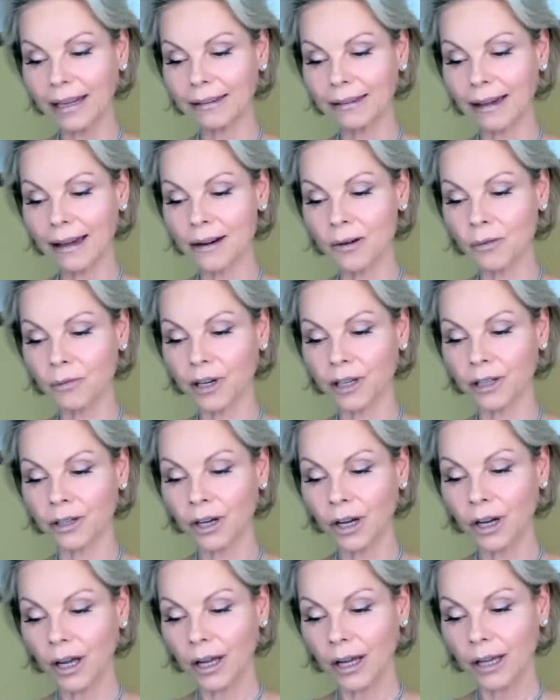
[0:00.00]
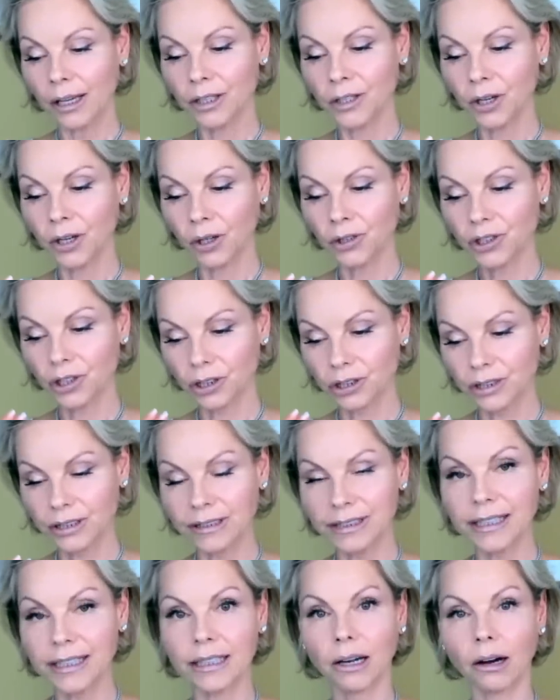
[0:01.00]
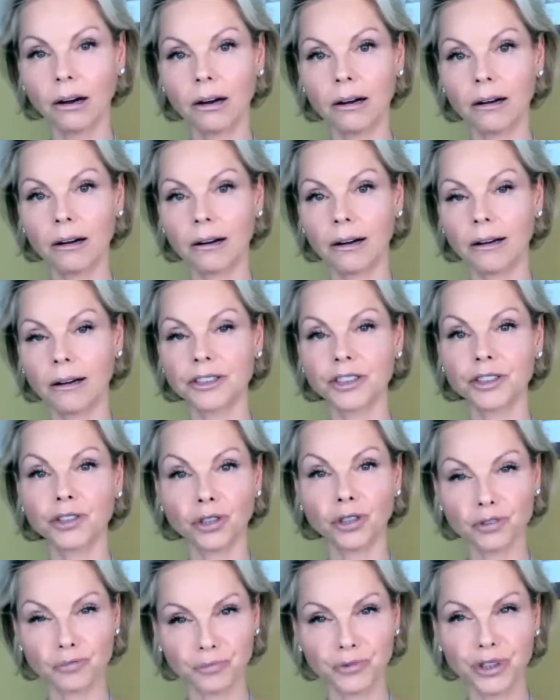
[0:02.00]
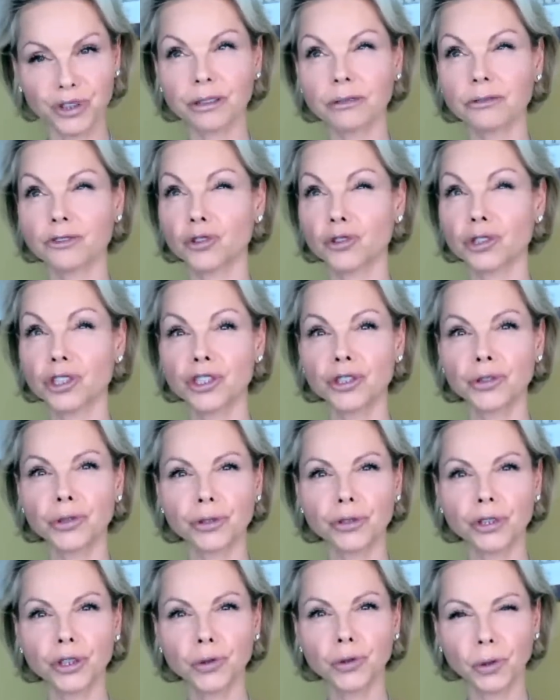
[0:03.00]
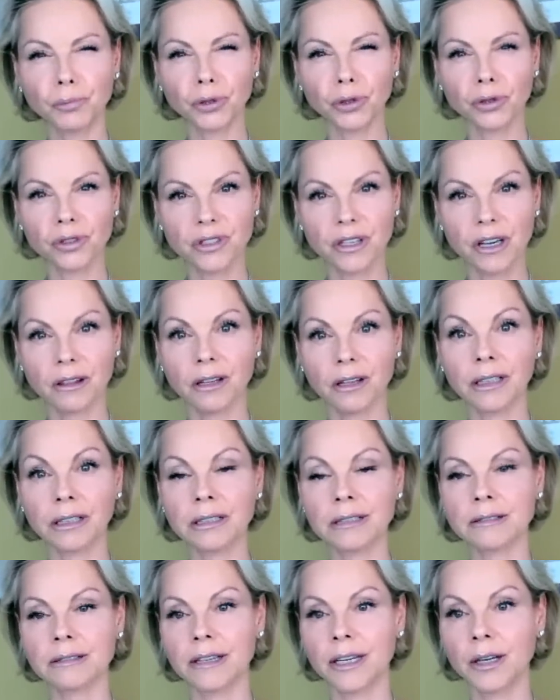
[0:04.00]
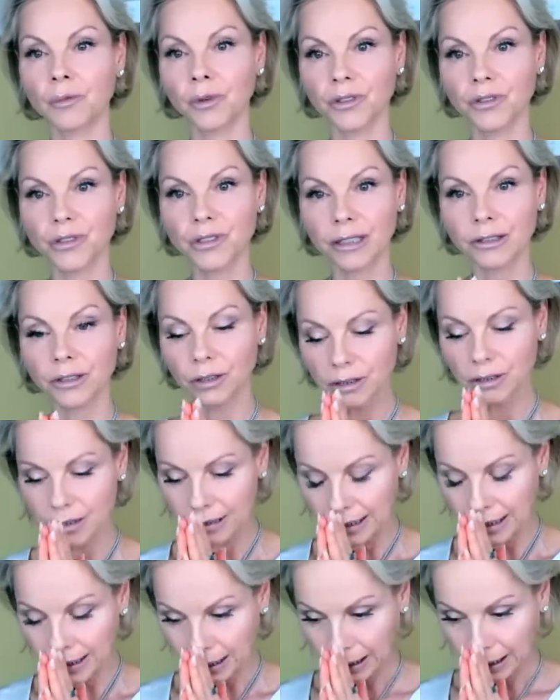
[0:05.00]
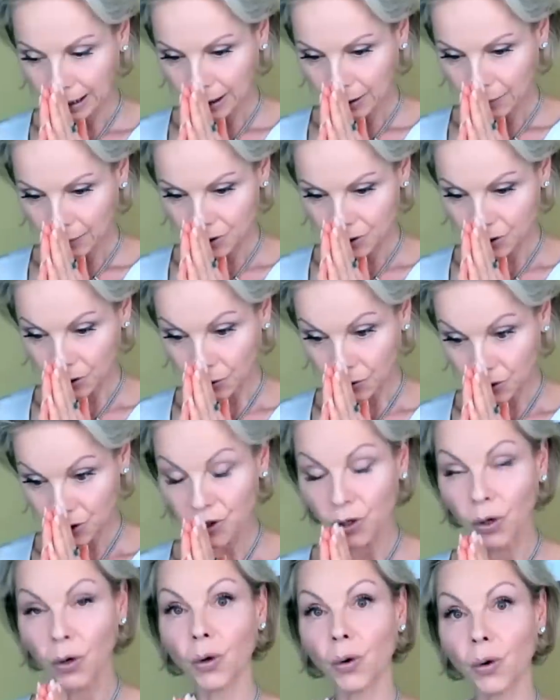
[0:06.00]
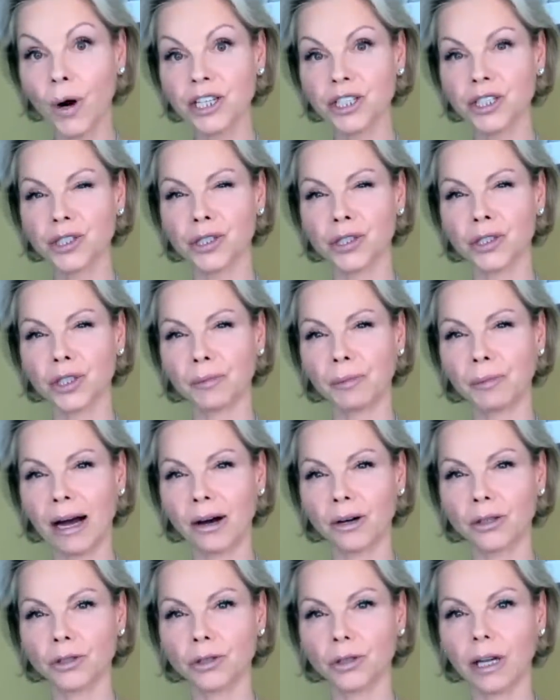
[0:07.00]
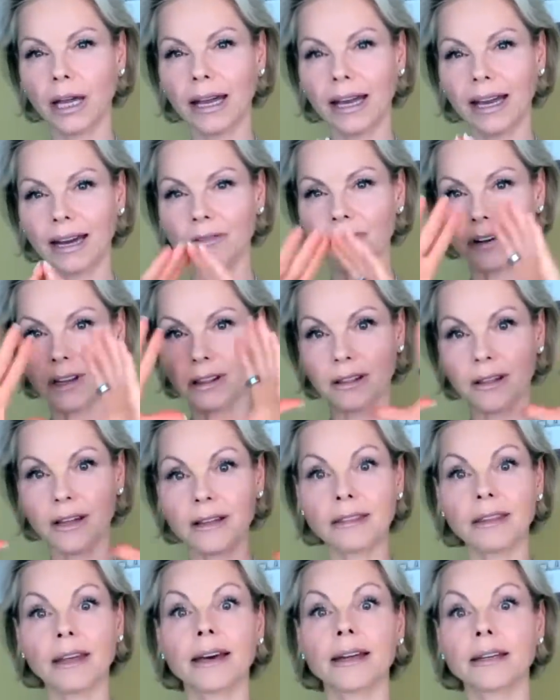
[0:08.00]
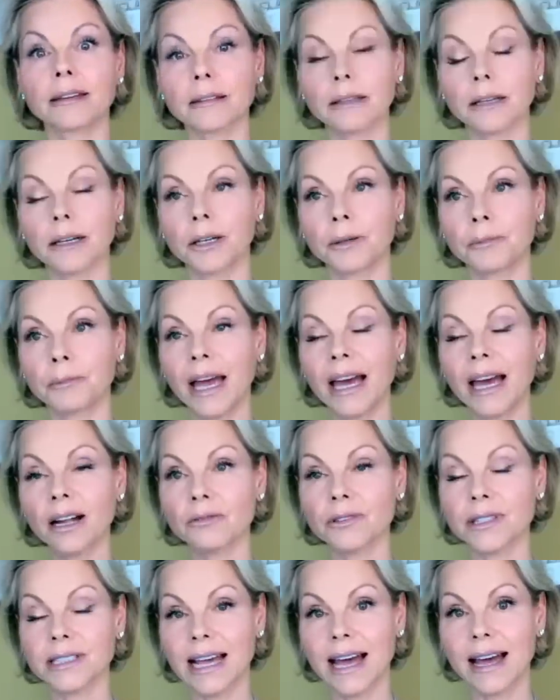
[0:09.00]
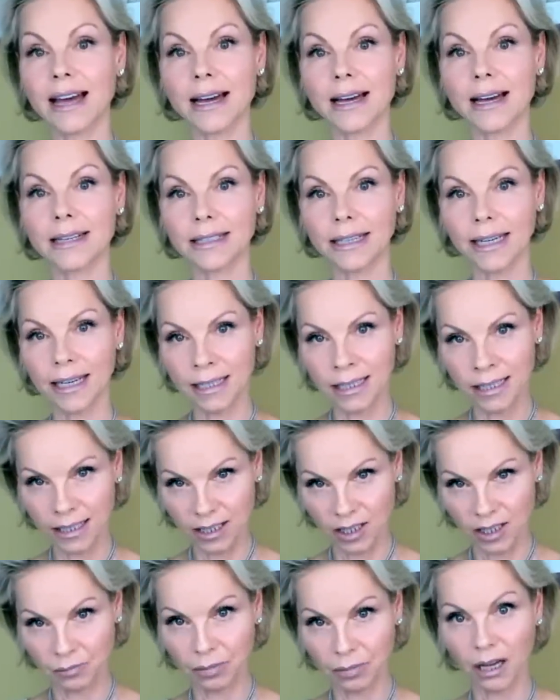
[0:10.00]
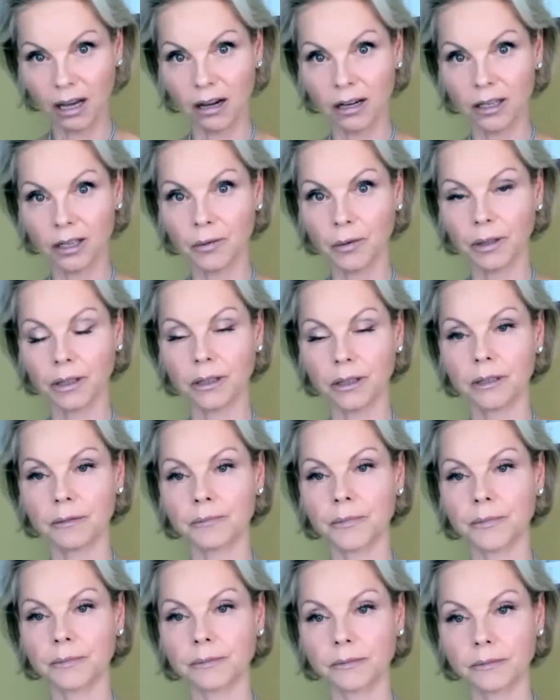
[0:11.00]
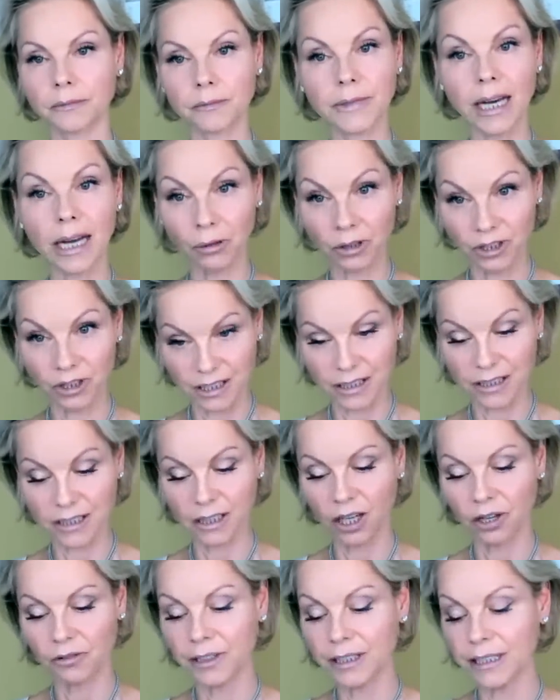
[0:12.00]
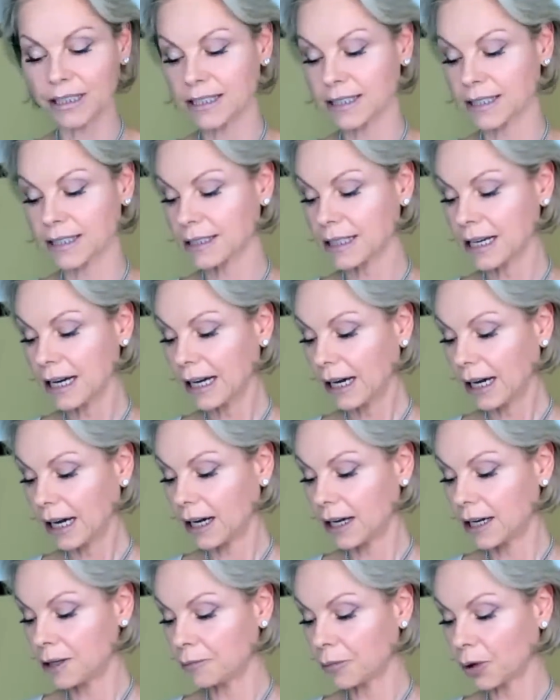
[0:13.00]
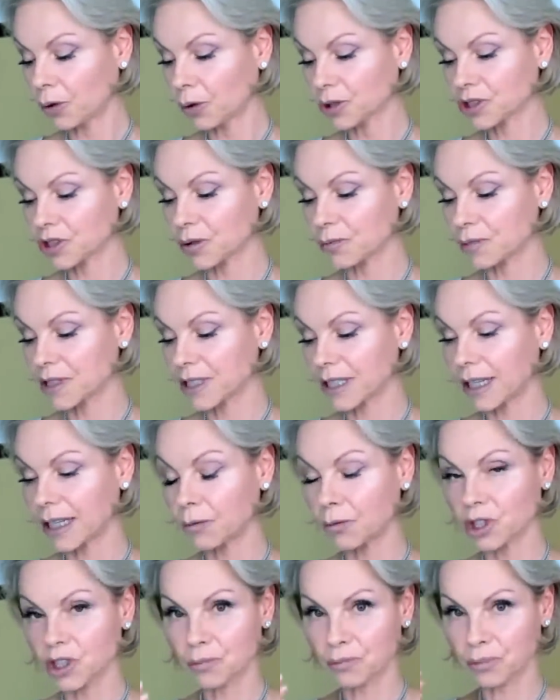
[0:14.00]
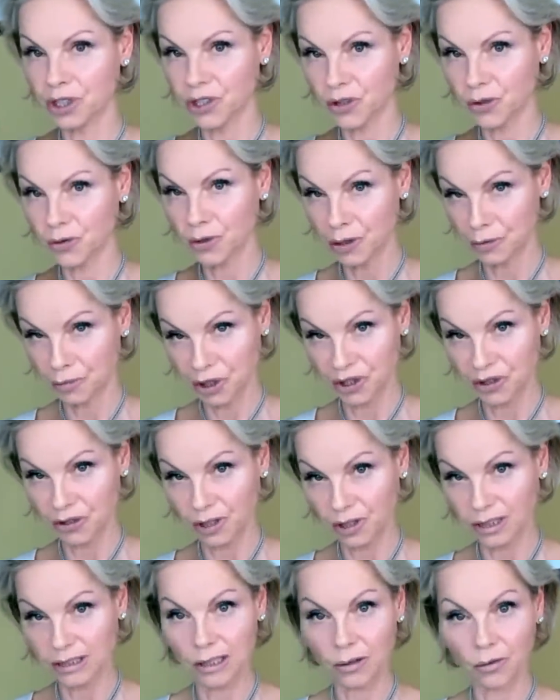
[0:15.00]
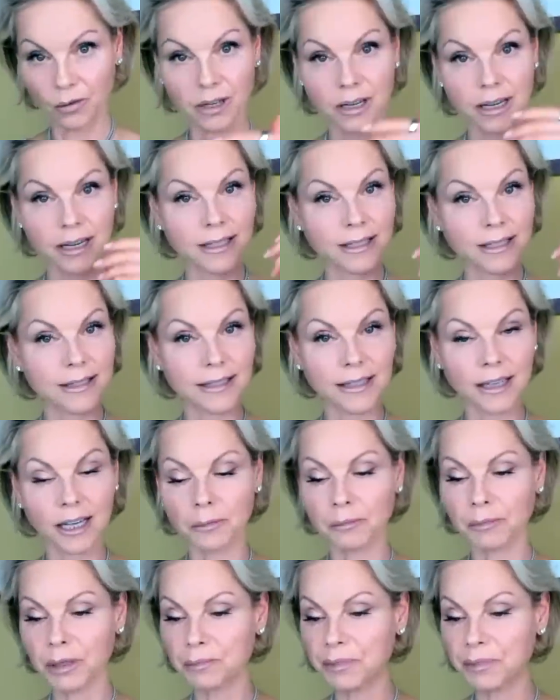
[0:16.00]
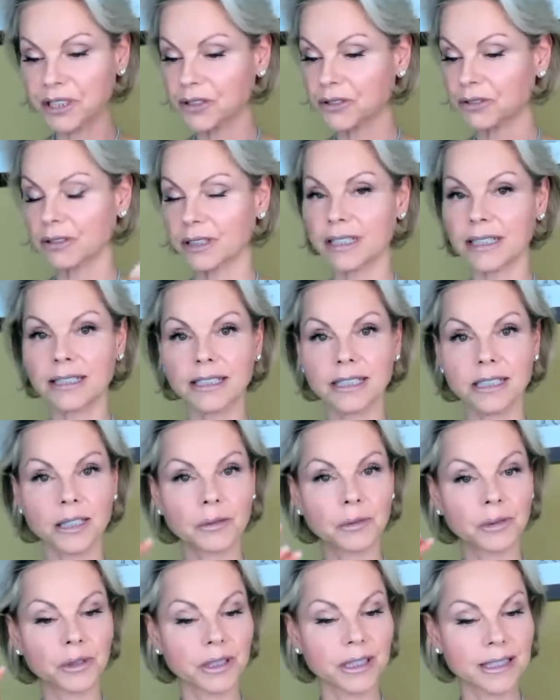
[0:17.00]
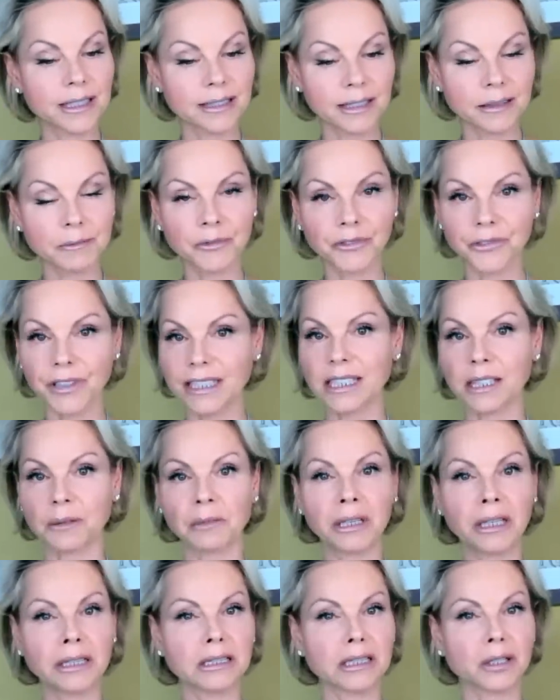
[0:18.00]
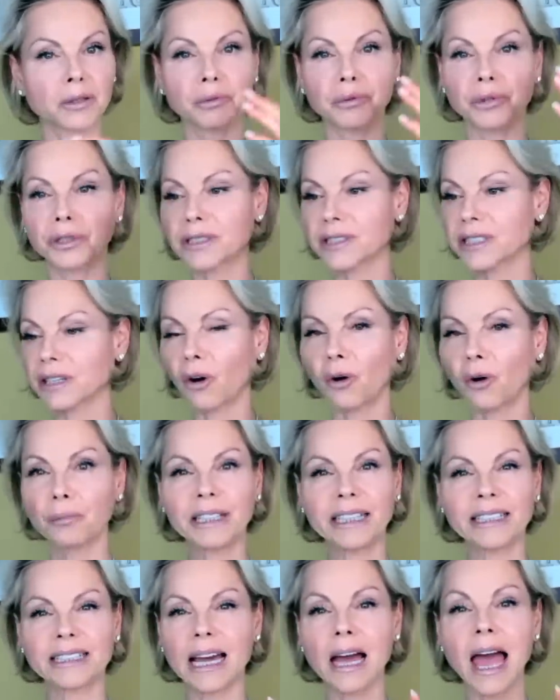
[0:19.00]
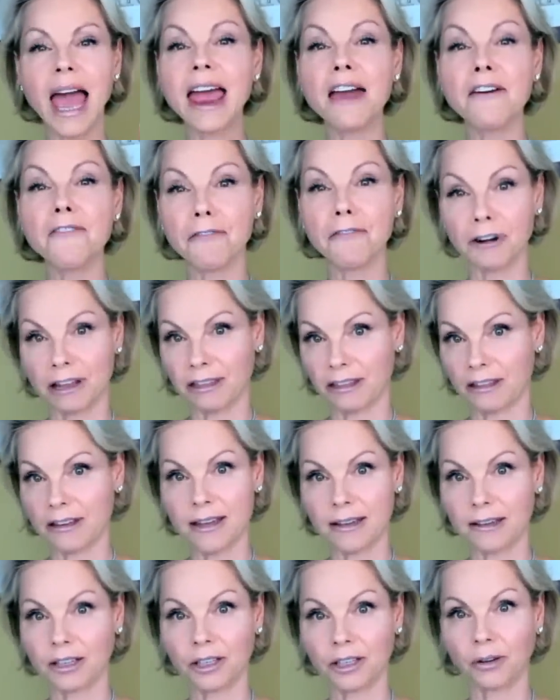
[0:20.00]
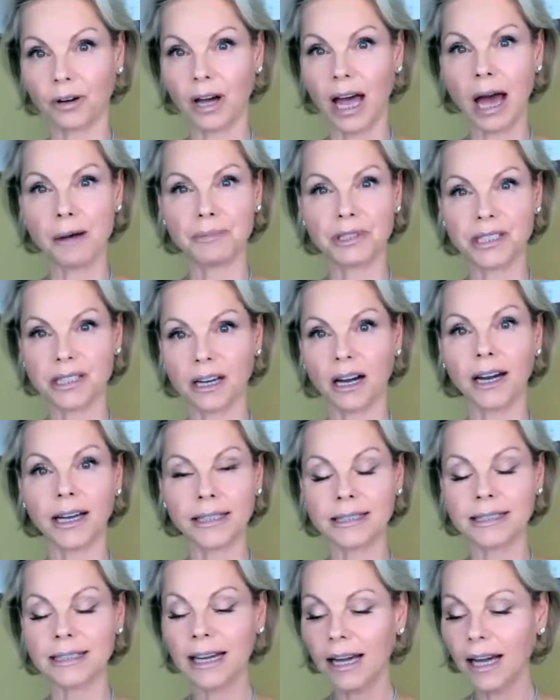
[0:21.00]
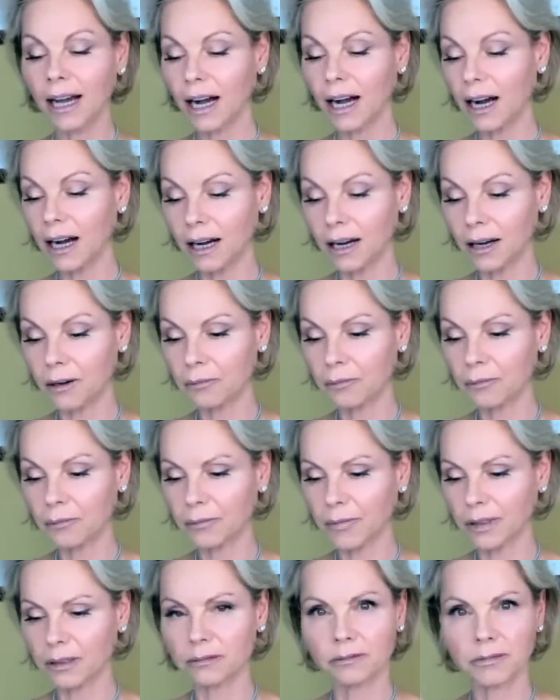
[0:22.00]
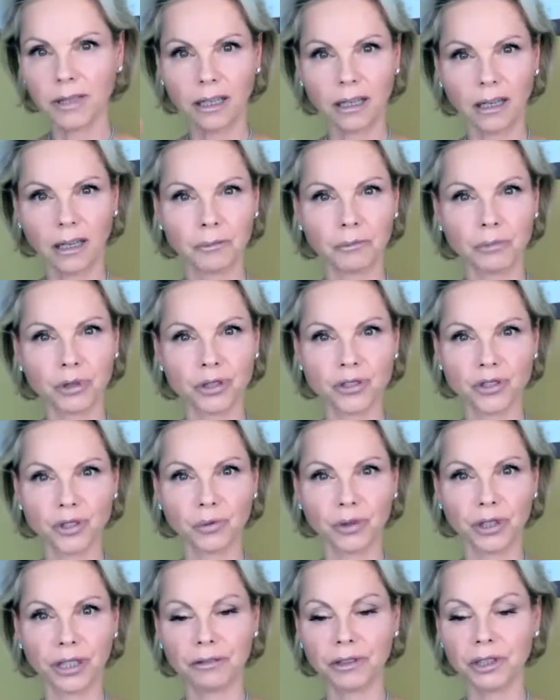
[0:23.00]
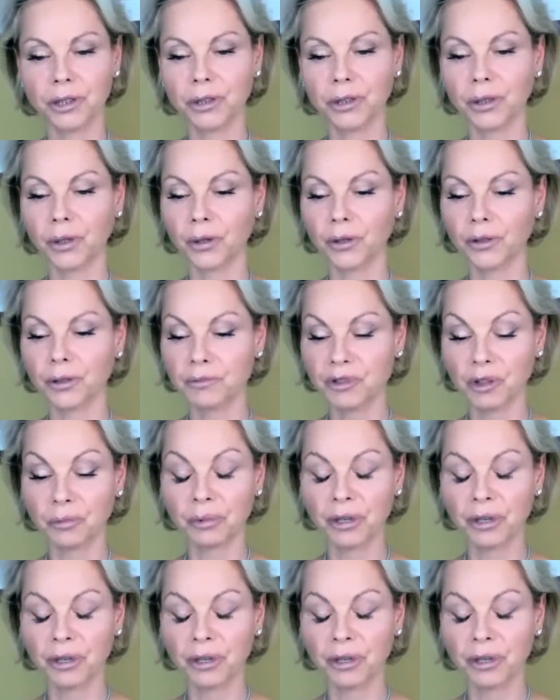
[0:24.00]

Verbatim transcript: And then when, you know, Dr. Nick, George Nikopoulos, I think his name was, Dr. Nick was also questioned about everything that Elvis had in his blood that was discovered in his autopsy. It was prescription drugs. It was barbiturates. It was amphetamines. It was opiates, everything, you know, appetites, hampers or whatever you call them,